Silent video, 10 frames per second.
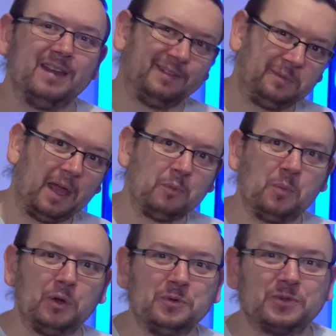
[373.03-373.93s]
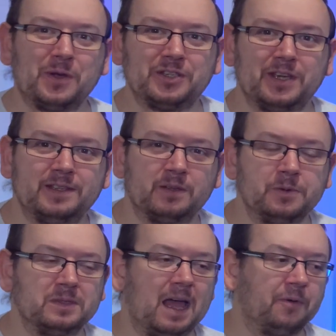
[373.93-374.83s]
Came with blue switches, so it
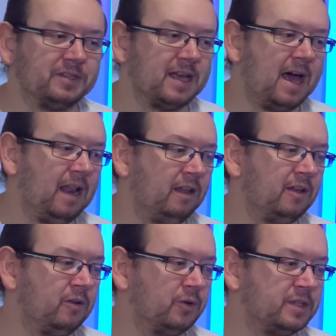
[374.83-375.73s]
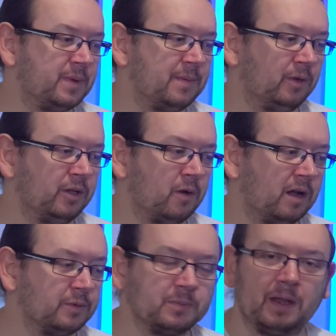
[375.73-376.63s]
was loud as hell, annoyed people who I
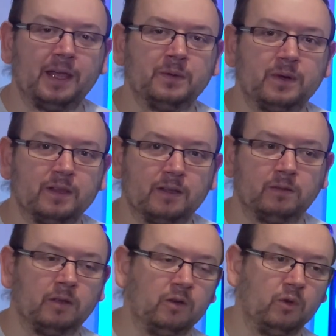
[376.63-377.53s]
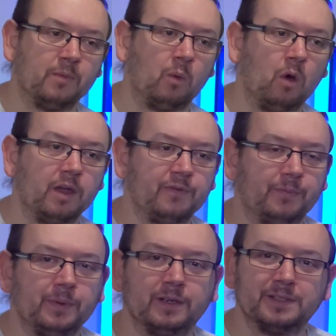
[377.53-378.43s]
was playing with, and annoyed my wife
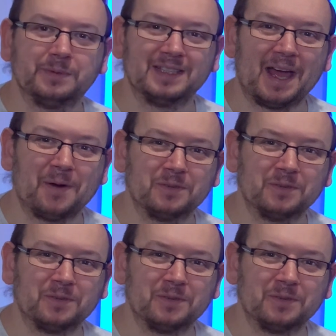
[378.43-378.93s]
because it was loud.